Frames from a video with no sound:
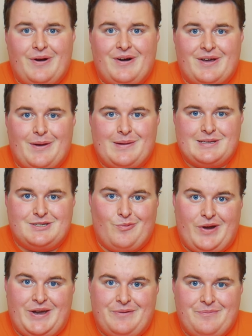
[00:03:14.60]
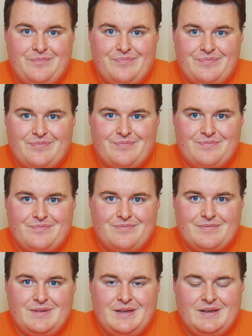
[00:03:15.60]
are going to win.
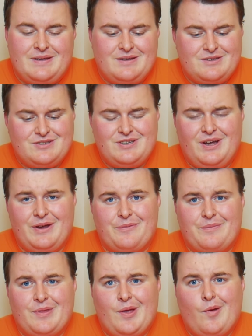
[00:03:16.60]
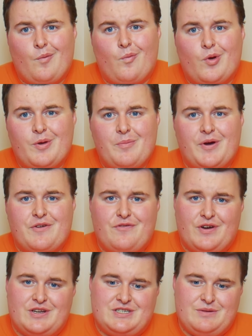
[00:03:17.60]
So, what are my
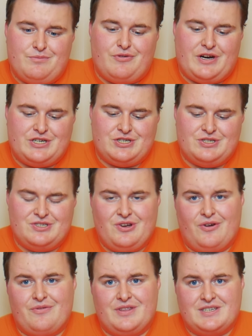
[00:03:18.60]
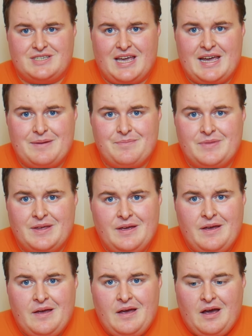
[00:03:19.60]
first impressions of this game?
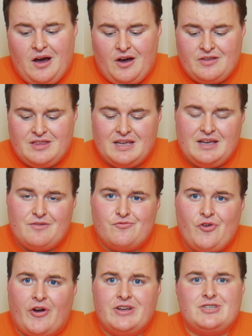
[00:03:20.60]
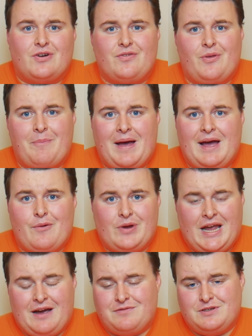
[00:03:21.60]
I think right off the bat we
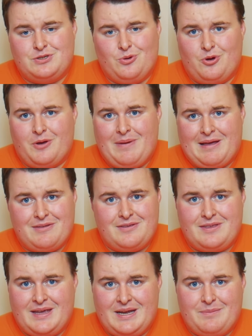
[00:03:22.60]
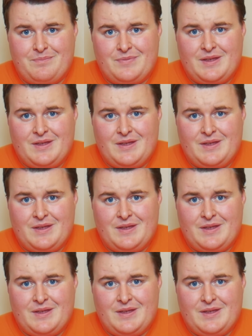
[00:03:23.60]
have to talk about the theme.